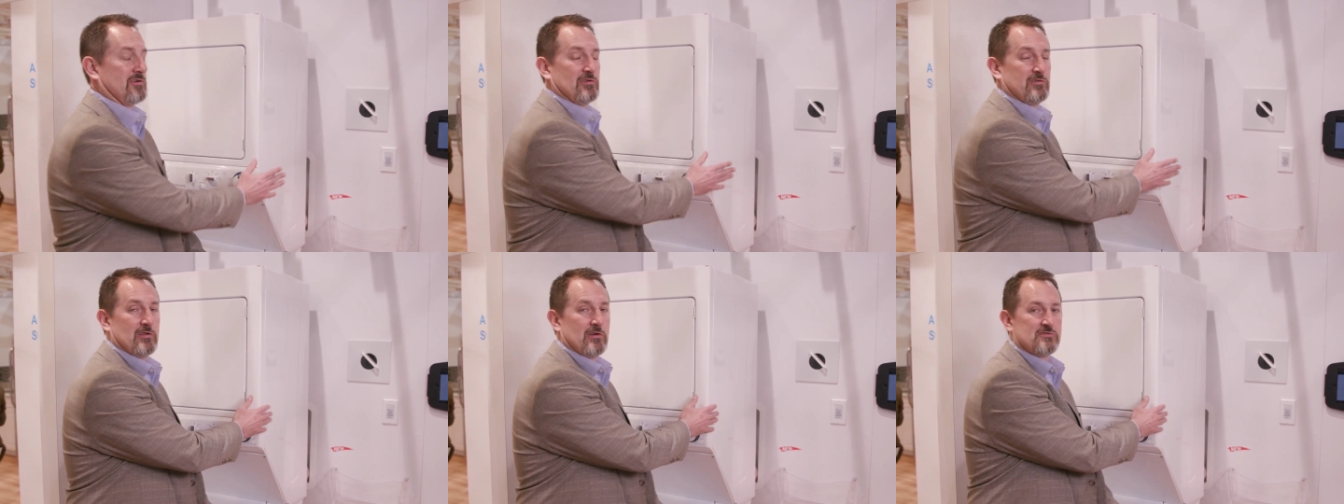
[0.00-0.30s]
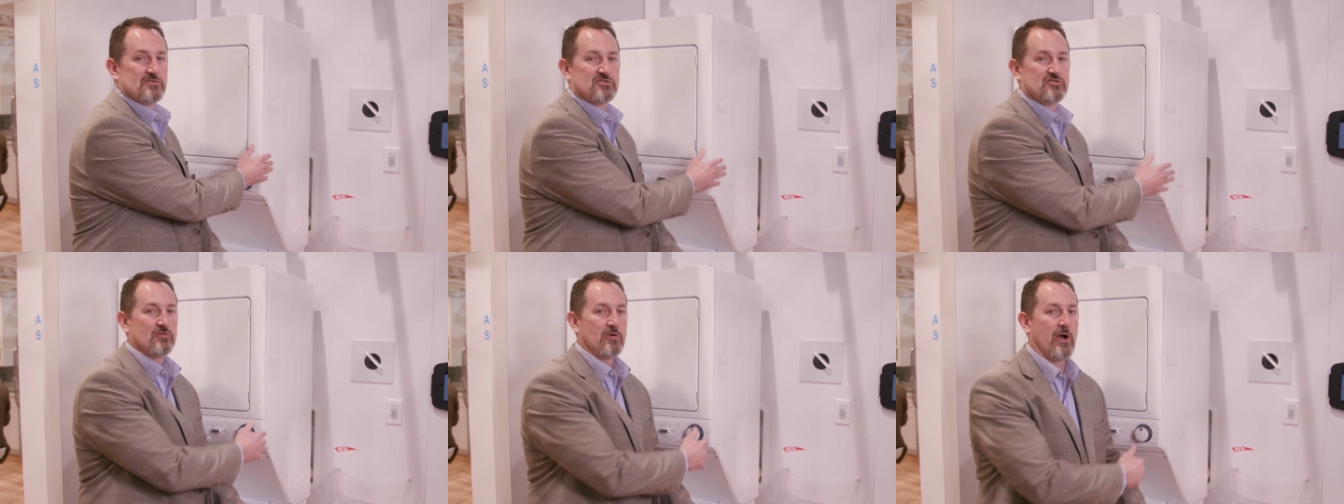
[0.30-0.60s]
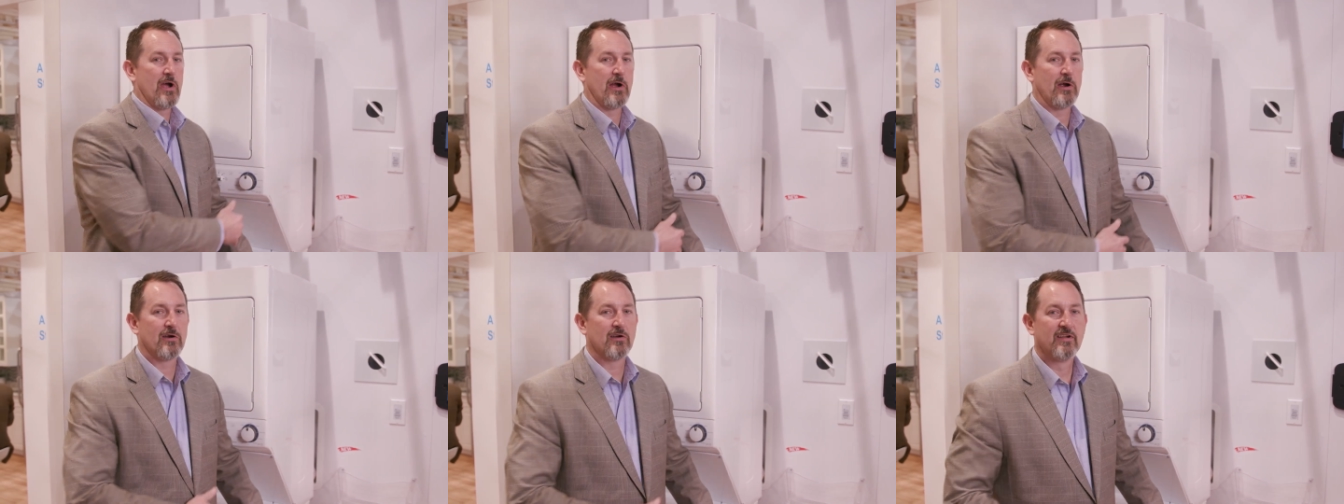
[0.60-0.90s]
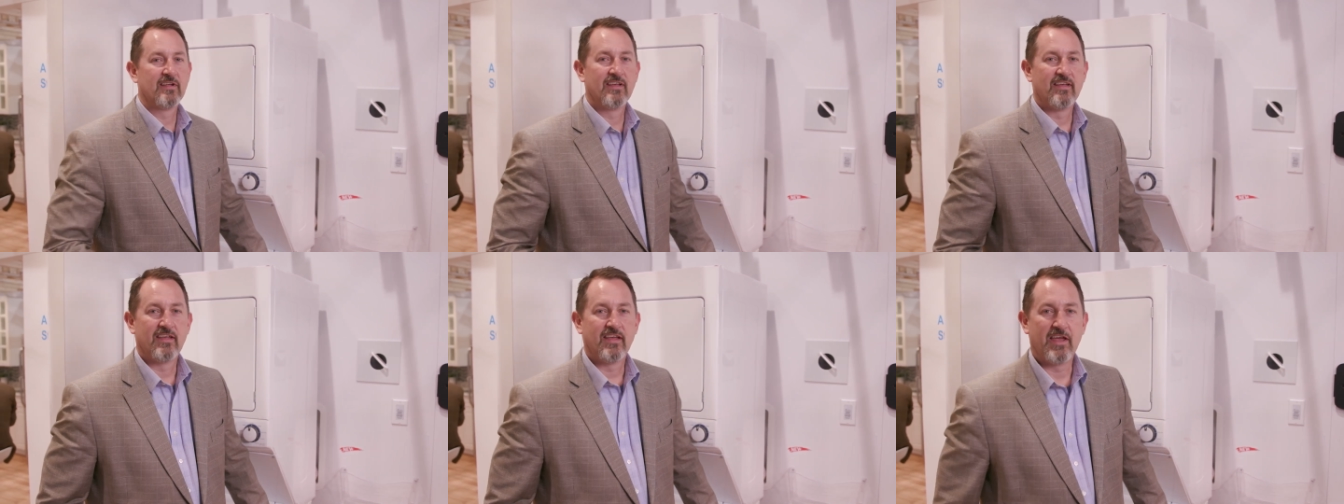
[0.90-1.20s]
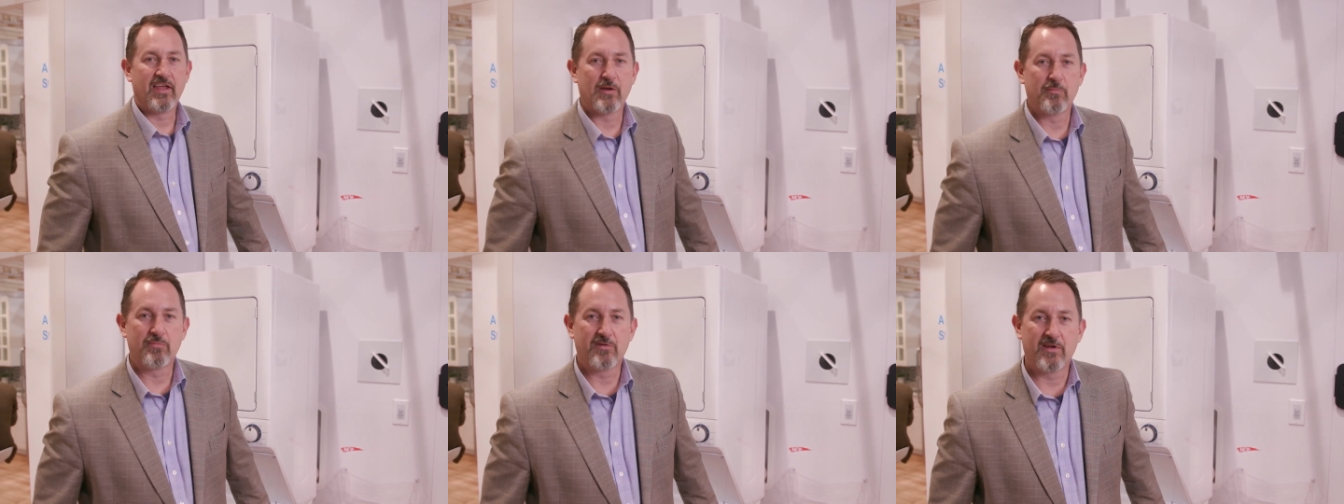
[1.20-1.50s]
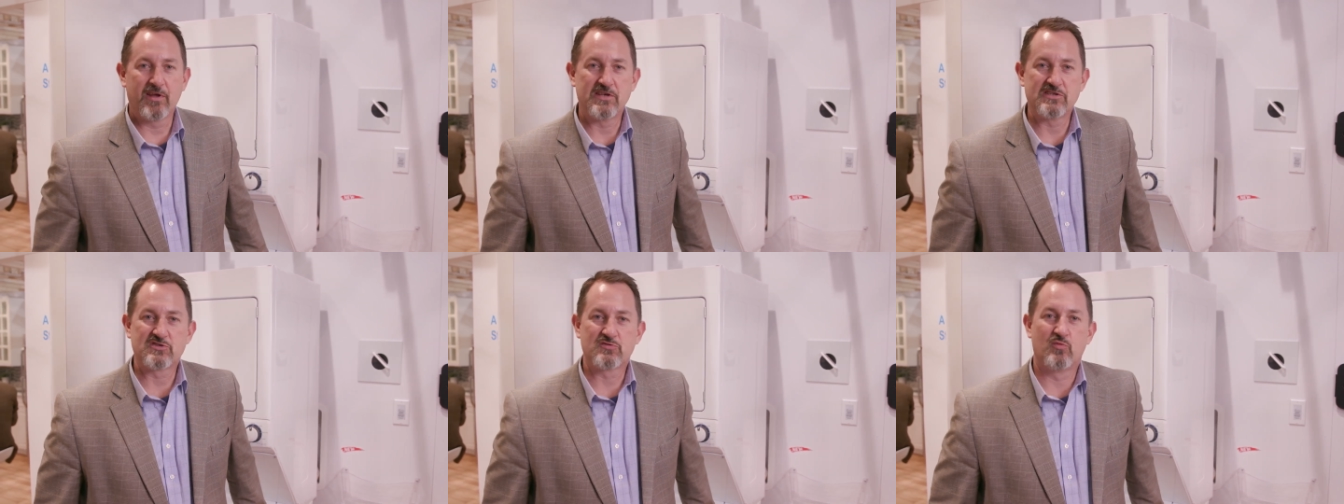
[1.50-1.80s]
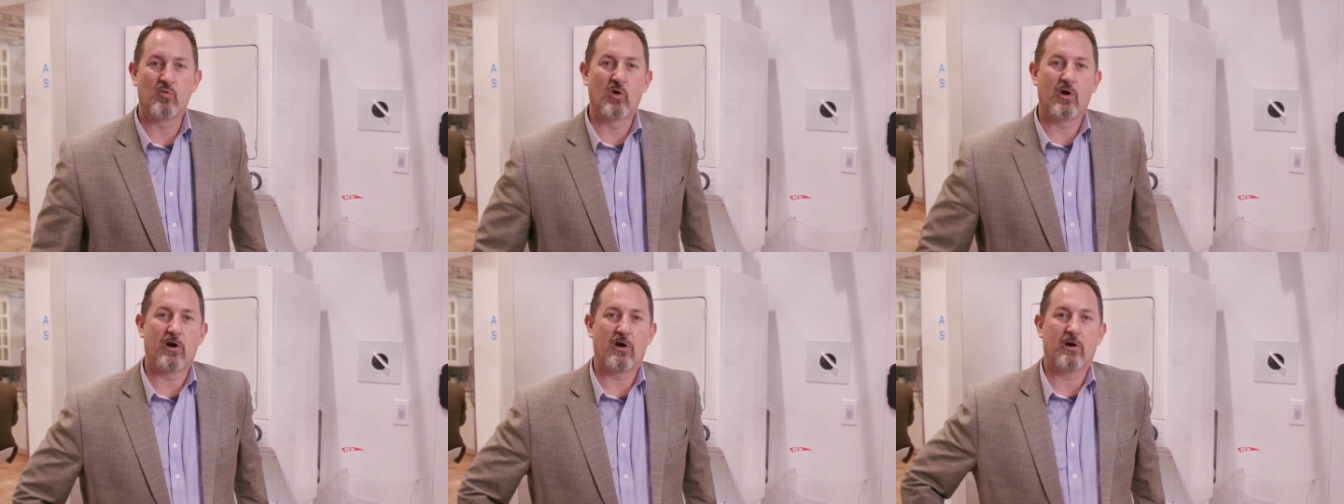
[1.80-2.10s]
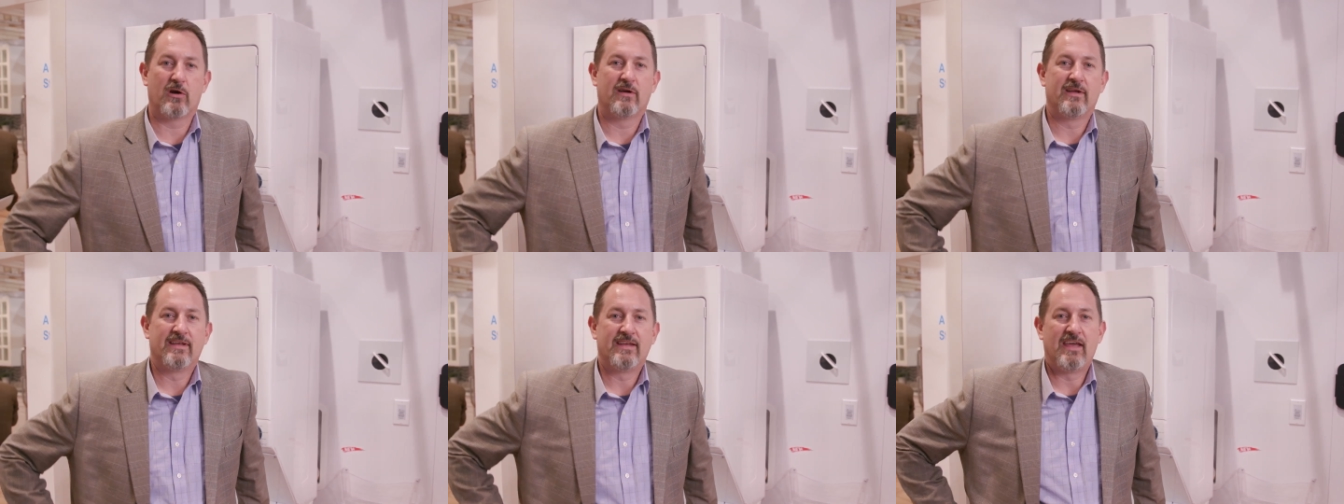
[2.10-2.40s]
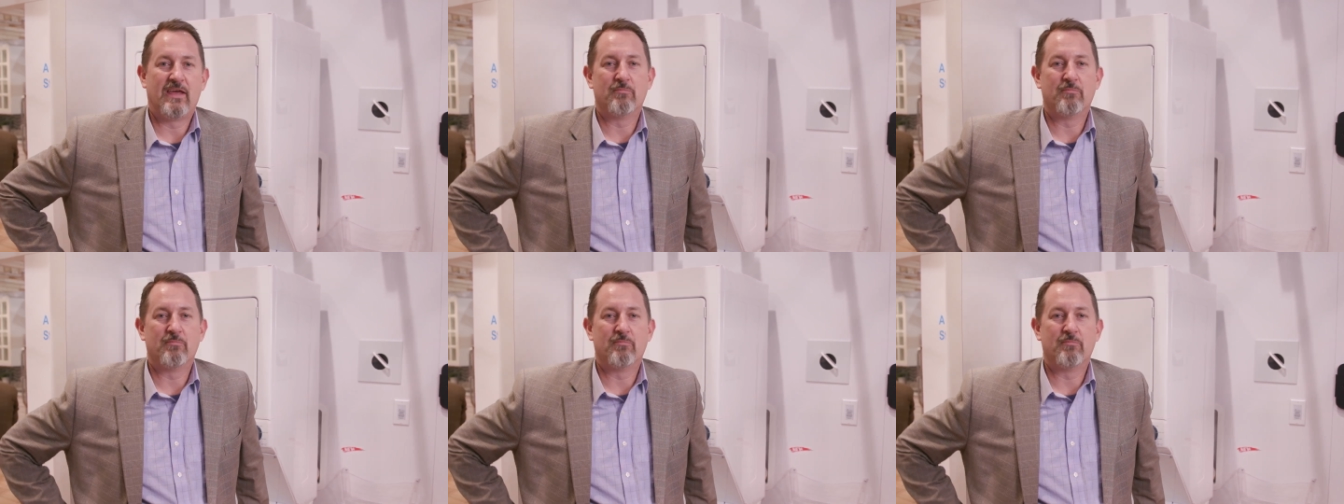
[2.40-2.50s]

clothes dryer in a place where